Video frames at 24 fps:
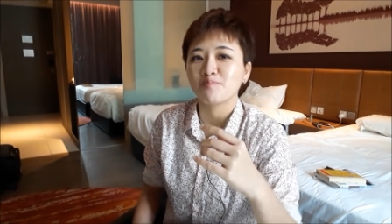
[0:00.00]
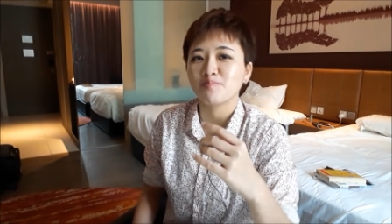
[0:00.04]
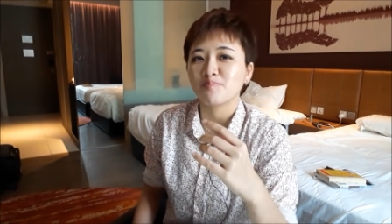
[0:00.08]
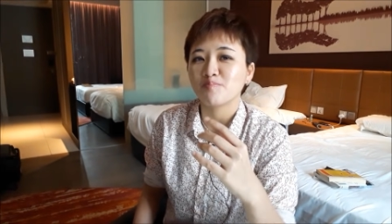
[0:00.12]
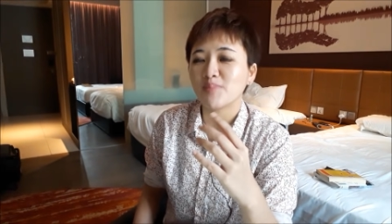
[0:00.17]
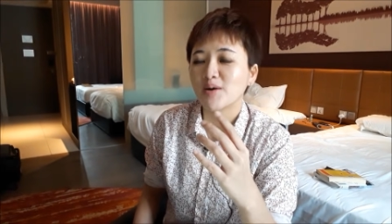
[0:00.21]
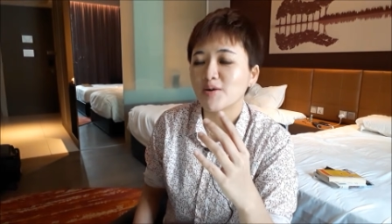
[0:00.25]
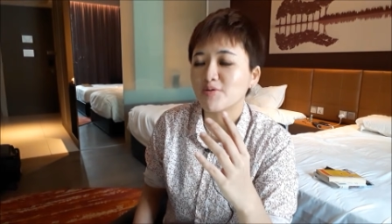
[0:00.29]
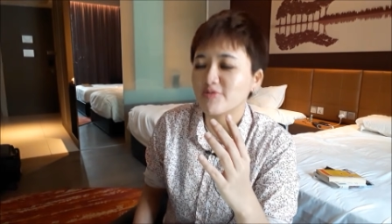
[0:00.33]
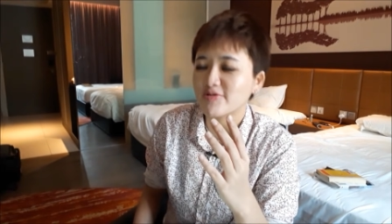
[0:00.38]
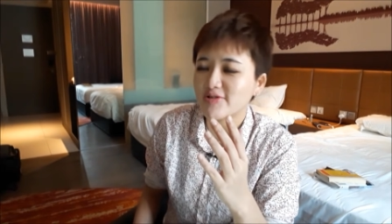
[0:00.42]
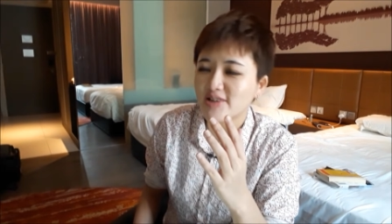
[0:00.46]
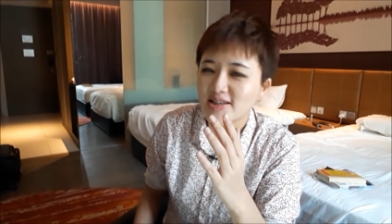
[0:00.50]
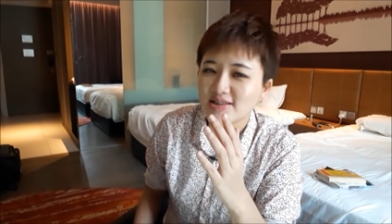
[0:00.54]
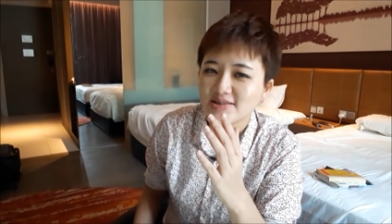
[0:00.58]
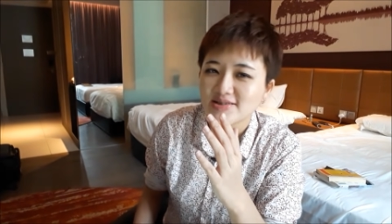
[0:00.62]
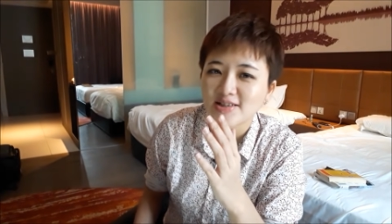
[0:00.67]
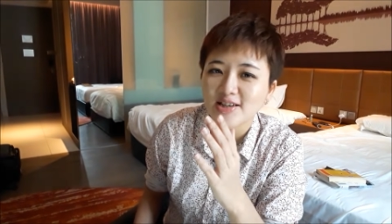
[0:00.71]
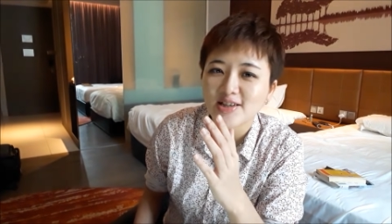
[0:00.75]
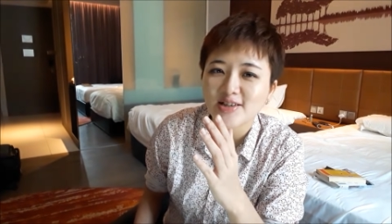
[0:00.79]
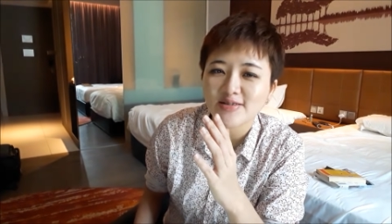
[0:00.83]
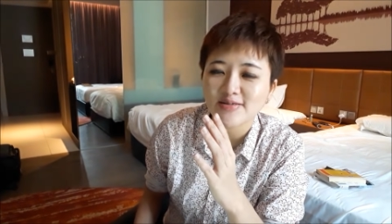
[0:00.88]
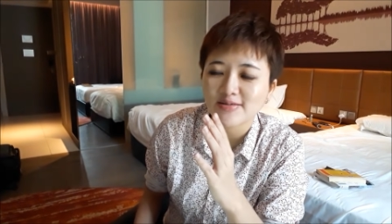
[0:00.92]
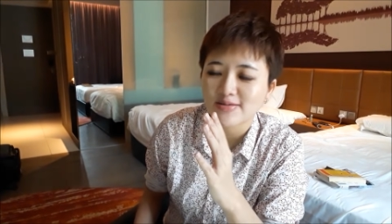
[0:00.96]
know. But with that
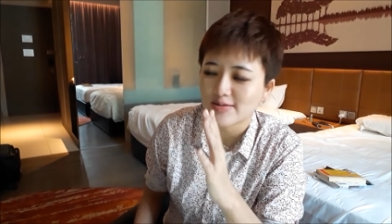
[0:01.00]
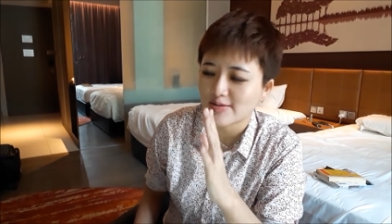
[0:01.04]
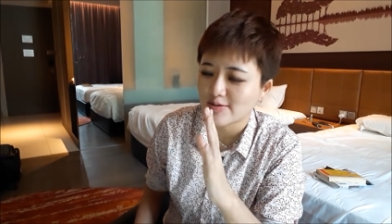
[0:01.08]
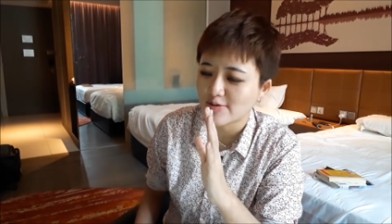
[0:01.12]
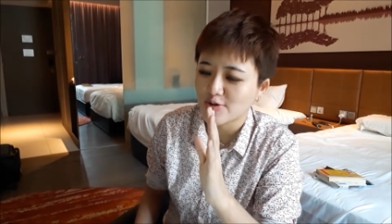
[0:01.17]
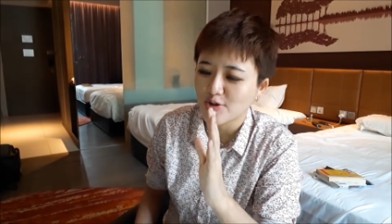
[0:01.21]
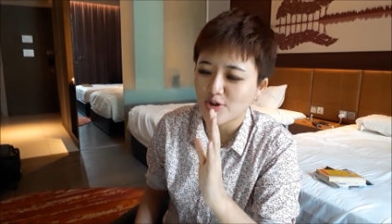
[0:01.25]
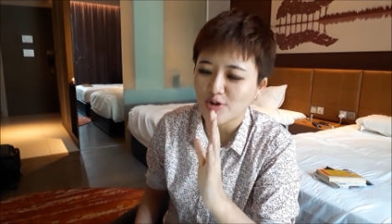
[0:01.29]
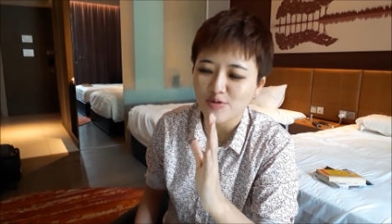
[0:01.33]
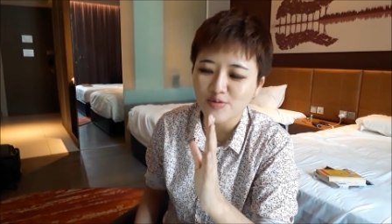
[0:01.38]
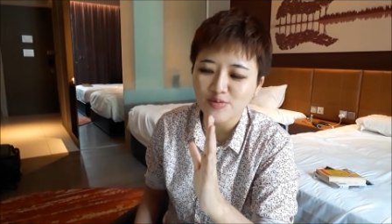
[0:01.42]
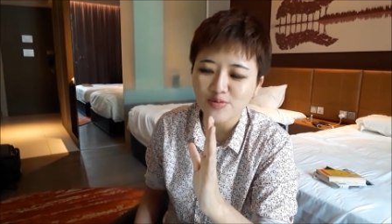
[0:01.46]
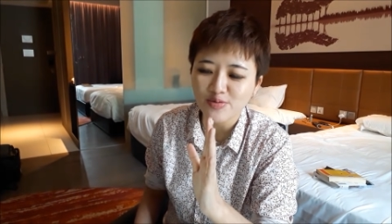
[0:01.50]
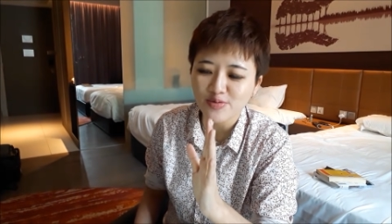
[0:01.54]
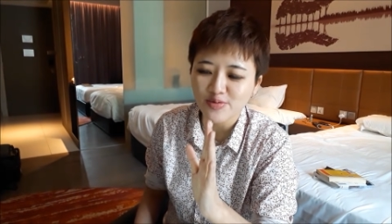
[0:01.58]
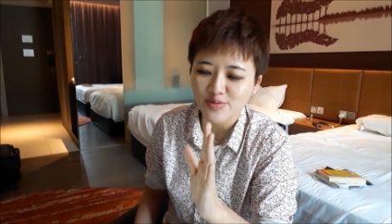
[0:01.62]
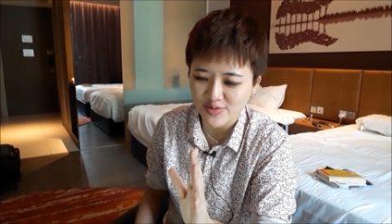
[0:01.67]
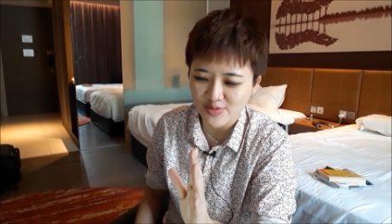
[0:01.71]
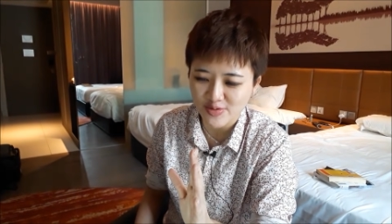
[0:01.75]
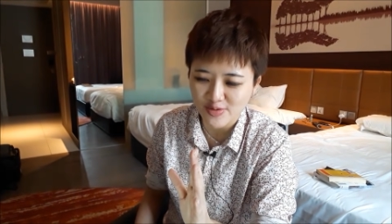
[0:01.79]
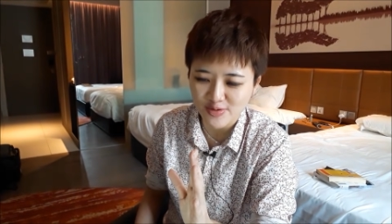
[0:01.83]
said, don't